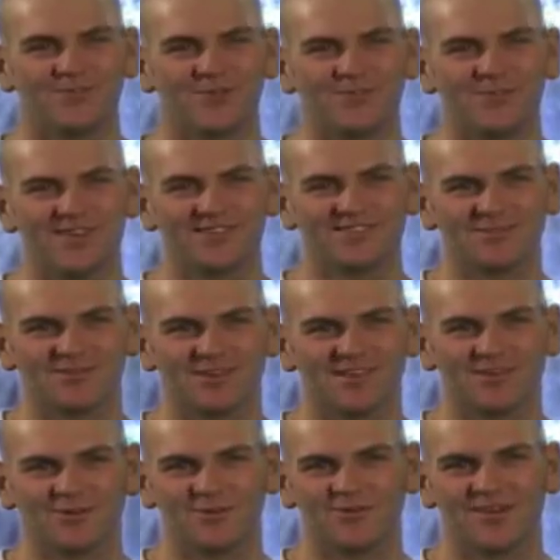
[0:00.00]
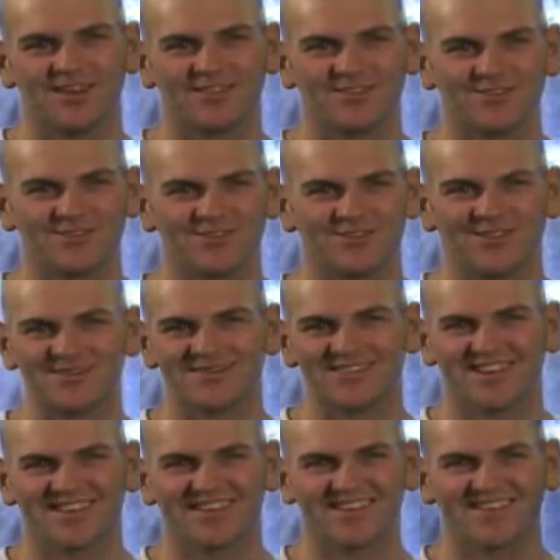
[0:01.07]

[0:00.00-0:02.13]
beers in me, get a little loose, you know what I'm saying?